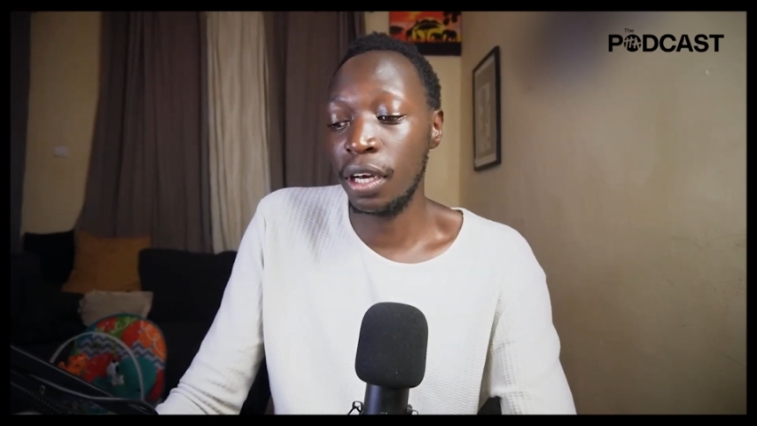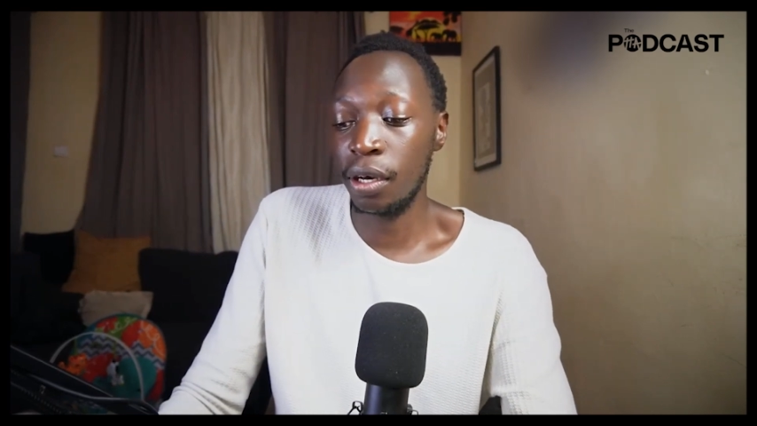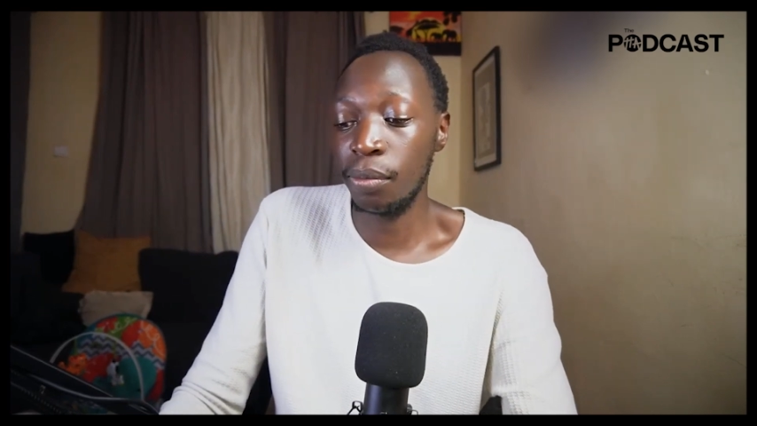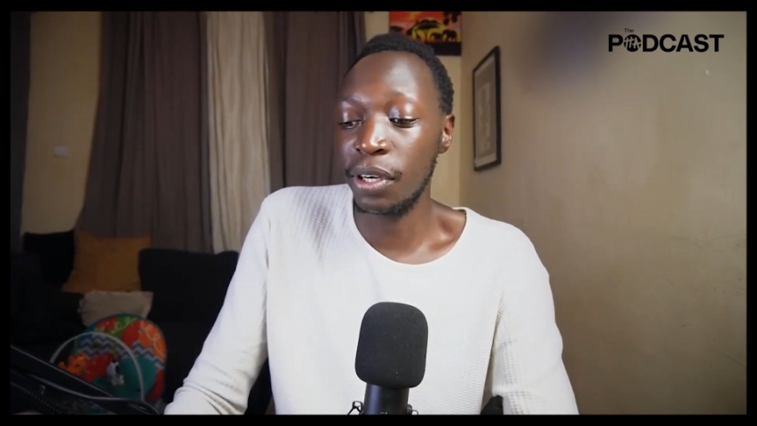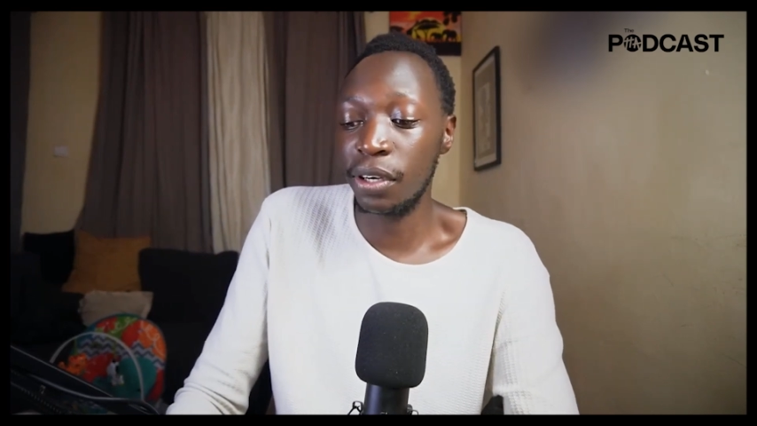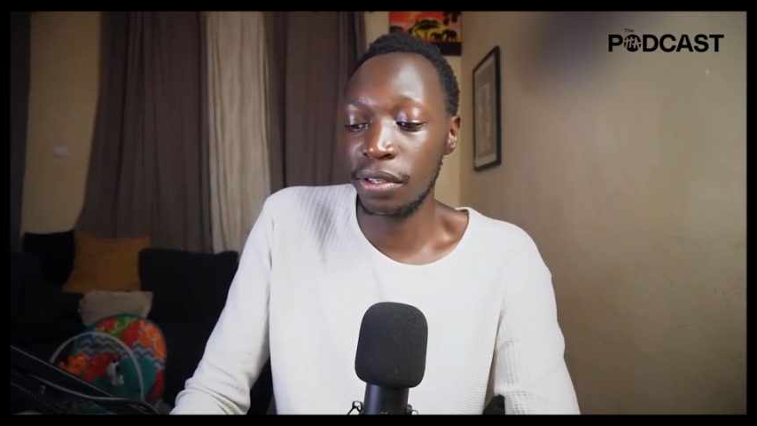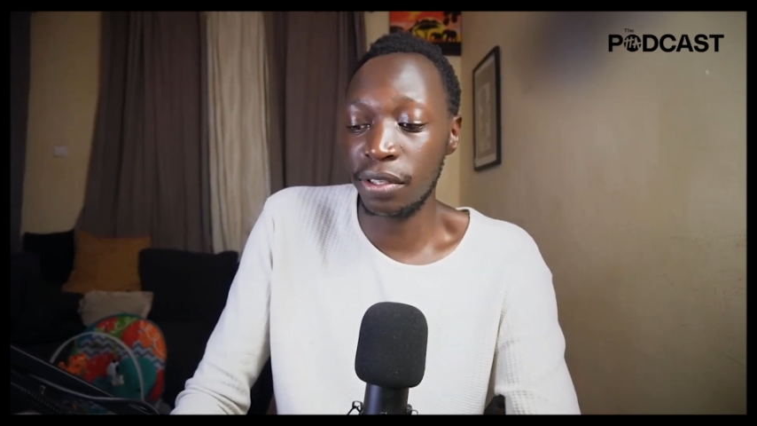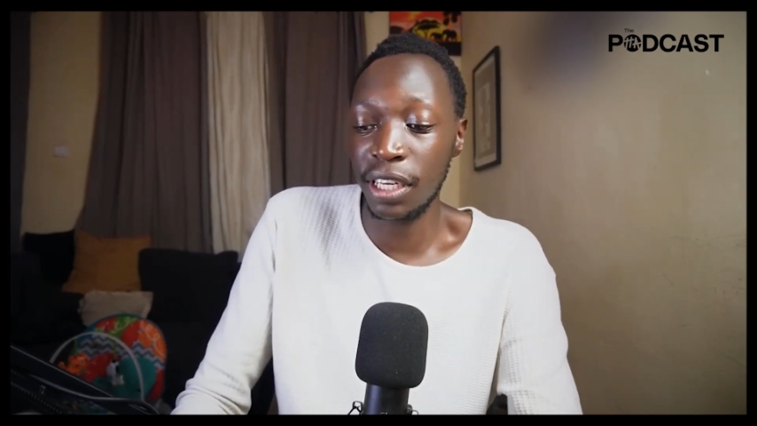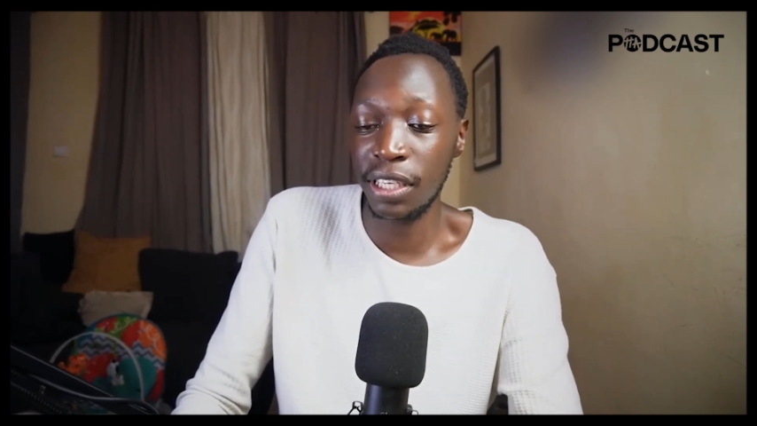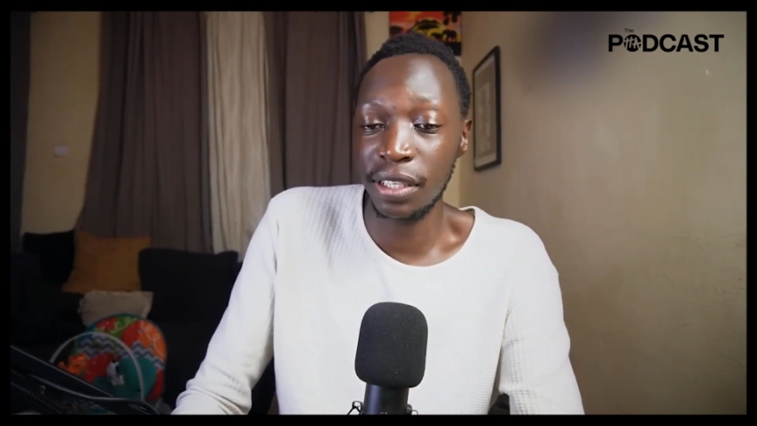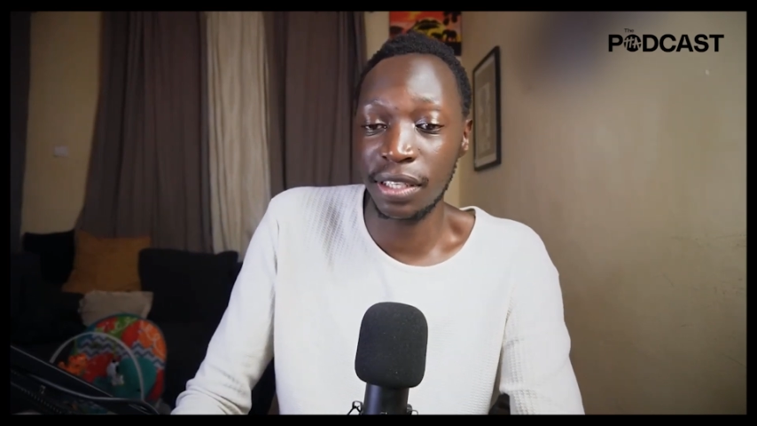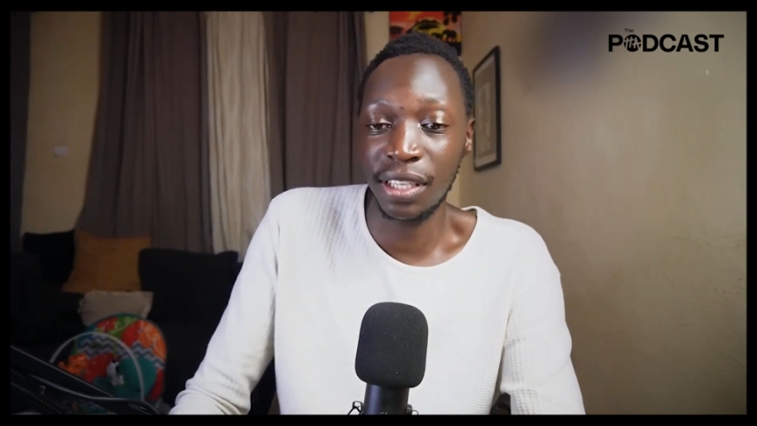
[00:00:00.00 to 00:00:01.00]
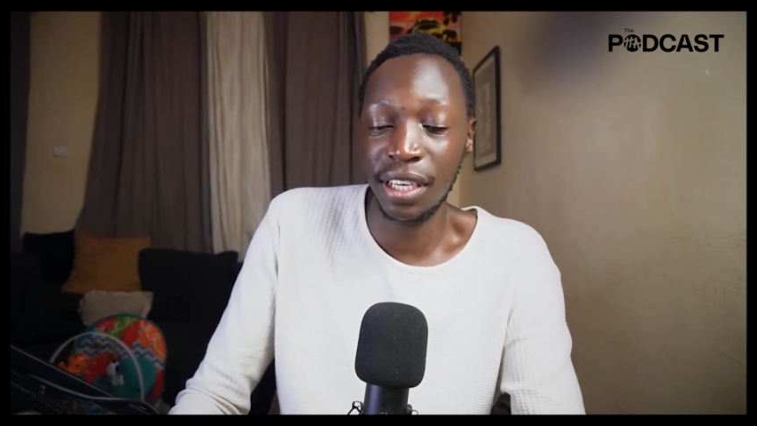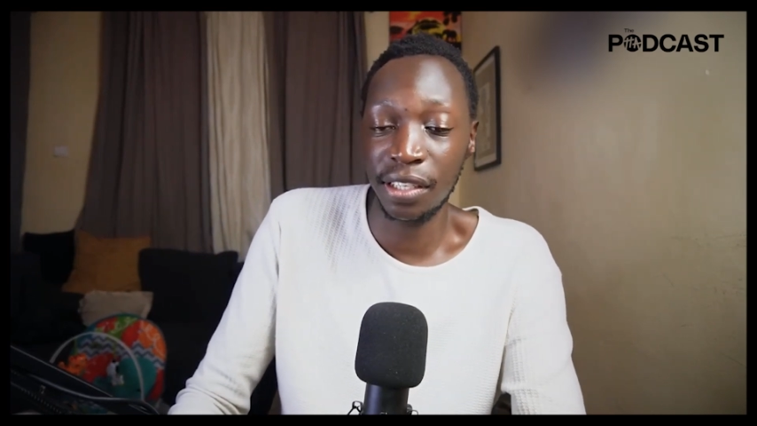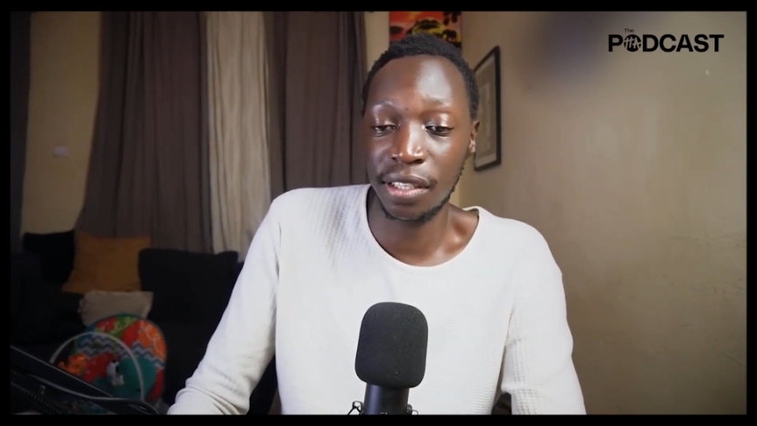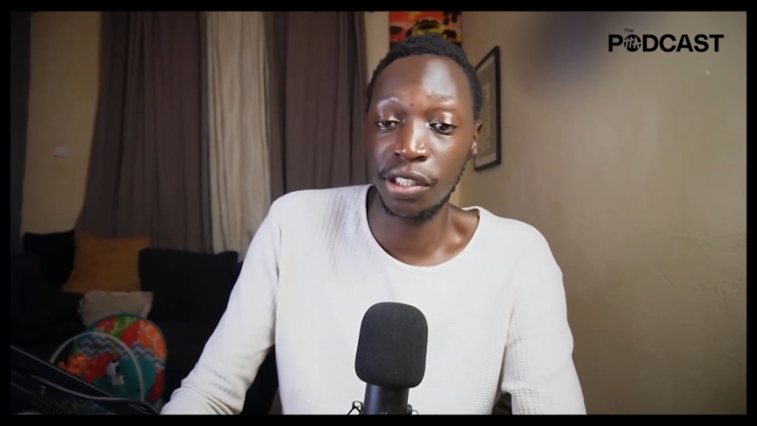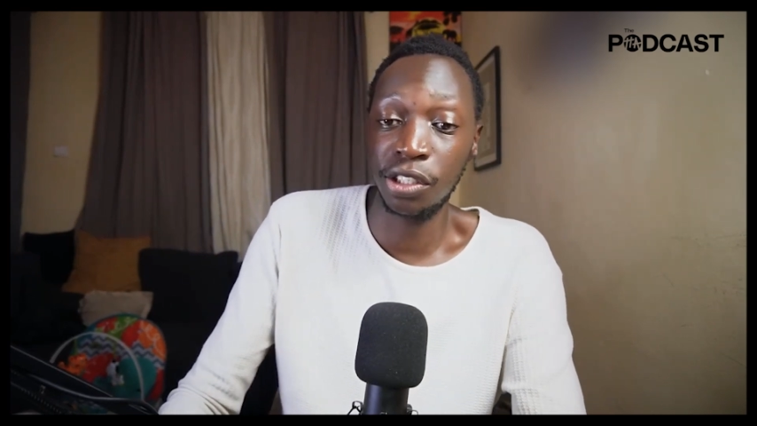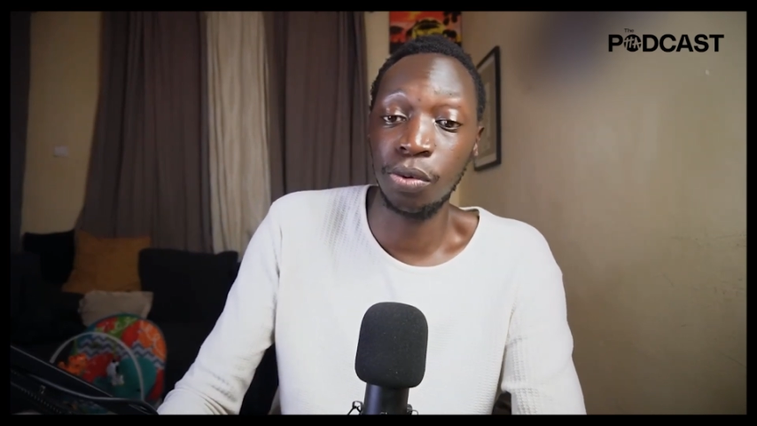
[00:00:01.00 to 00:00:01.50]
because that is the
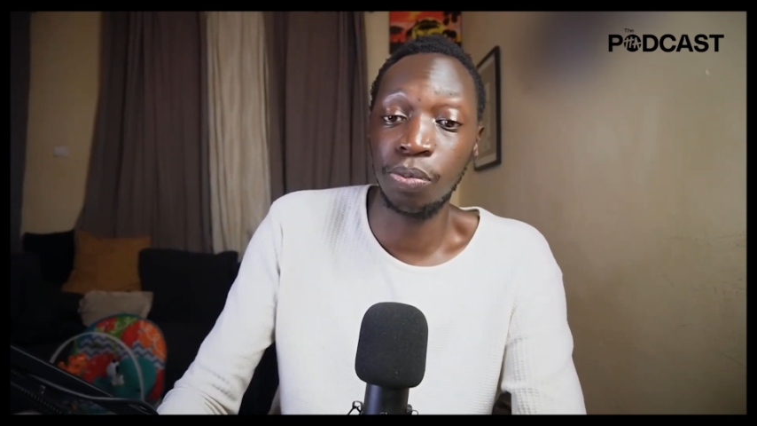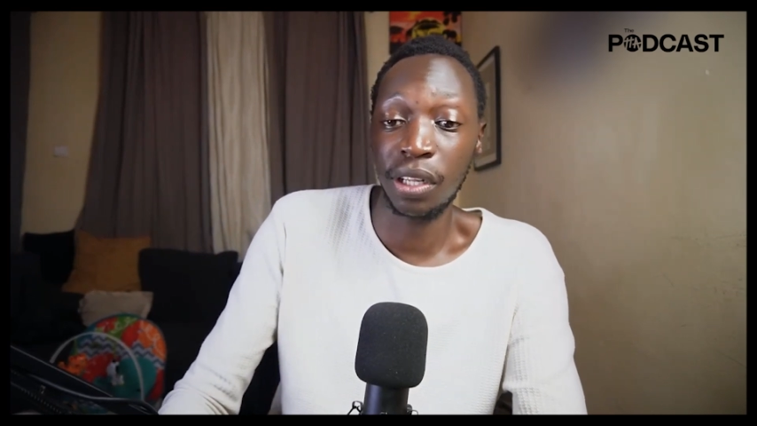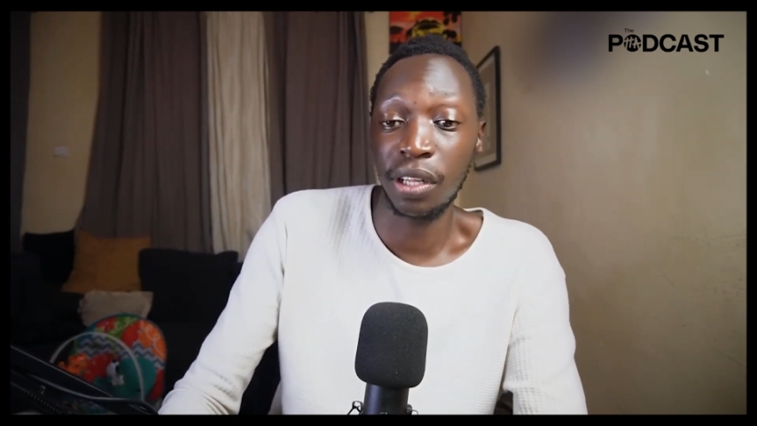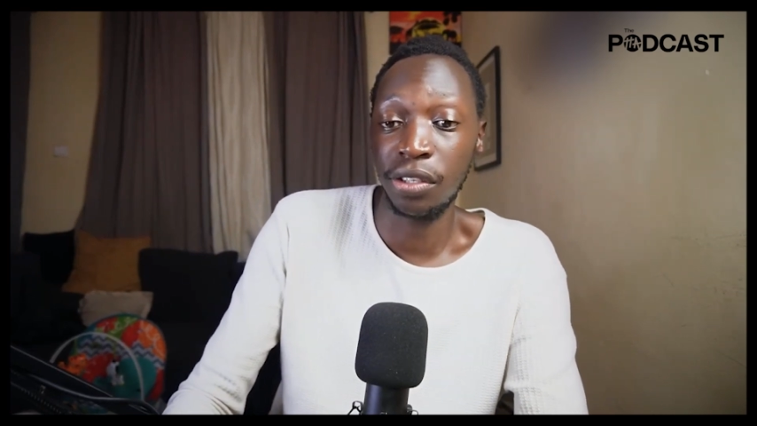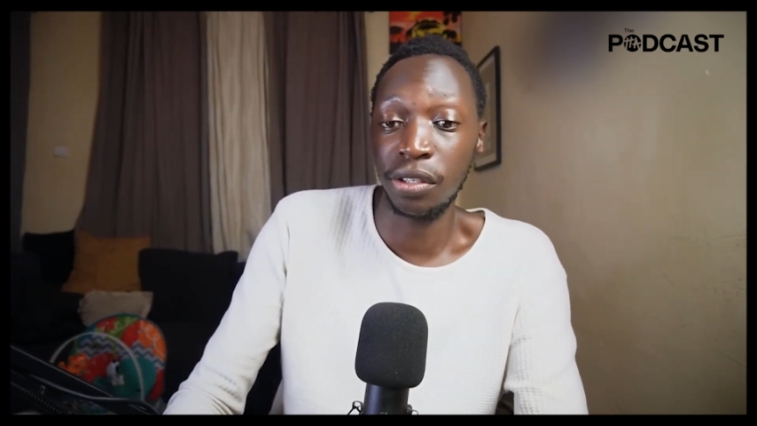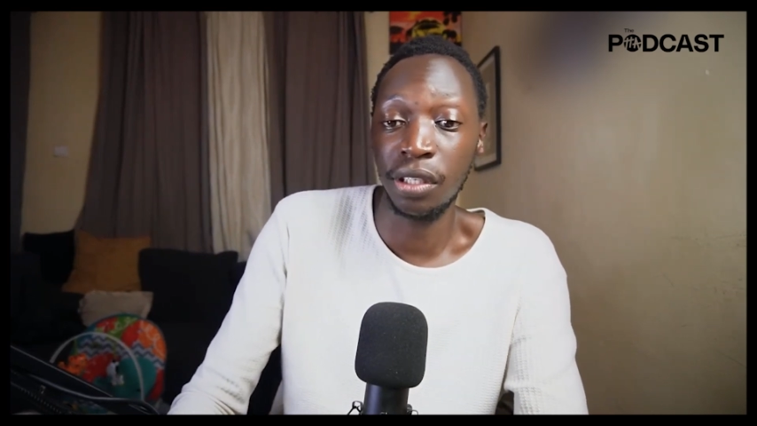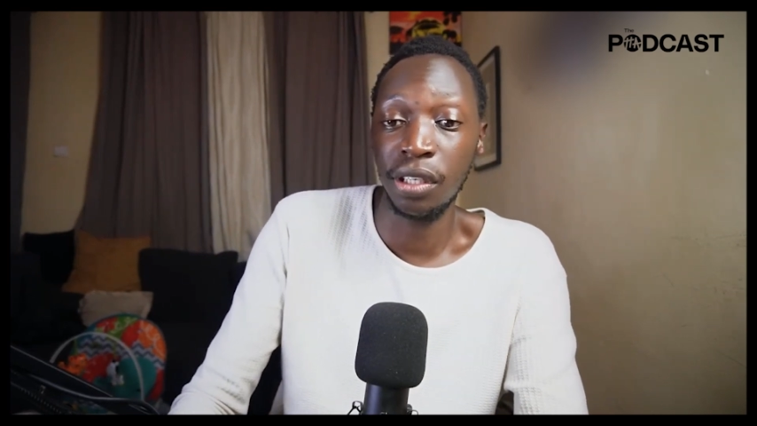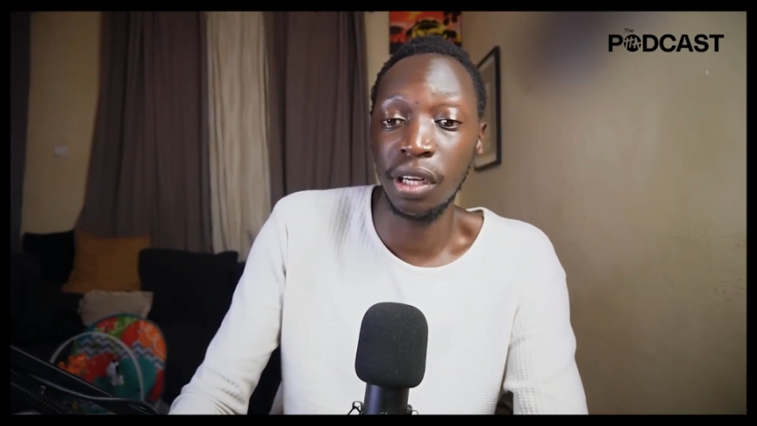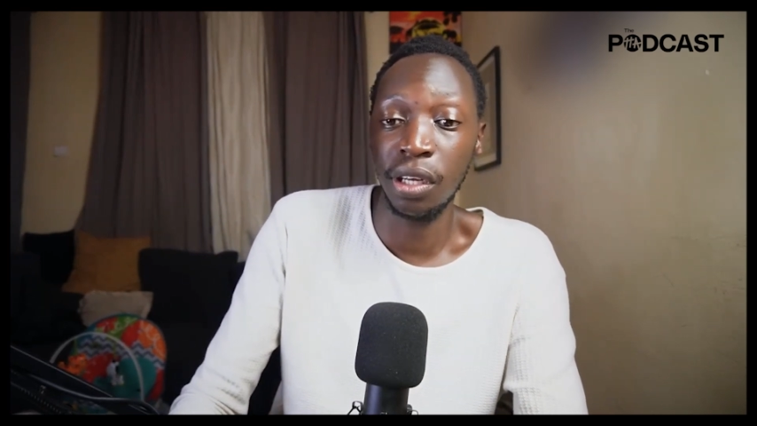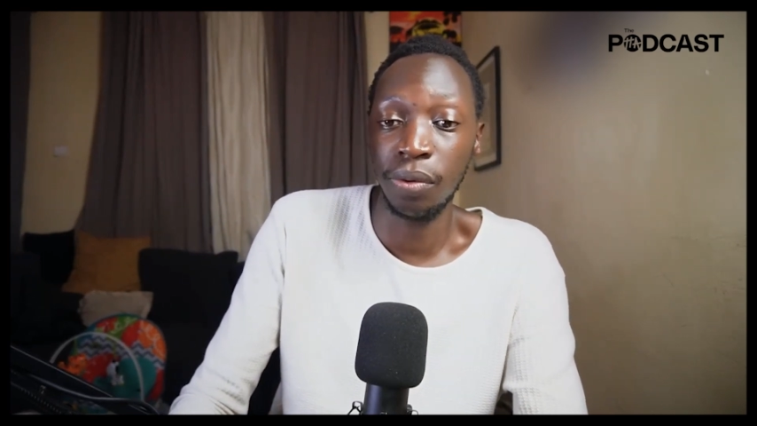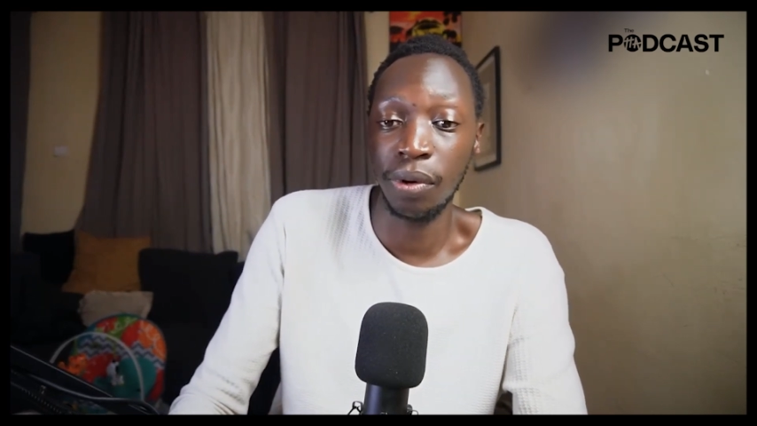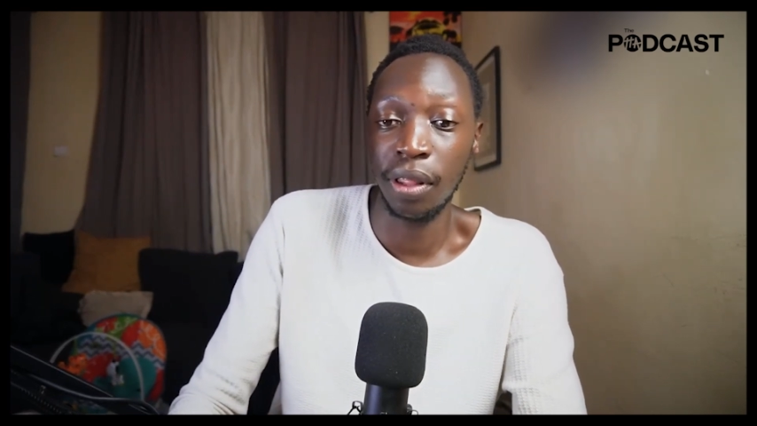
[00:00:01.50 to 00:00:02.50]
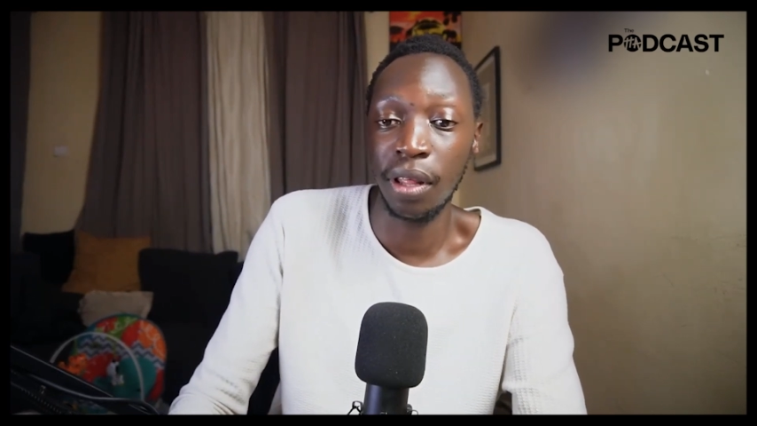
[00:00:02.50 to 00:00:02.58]
essential part that you're dealing with.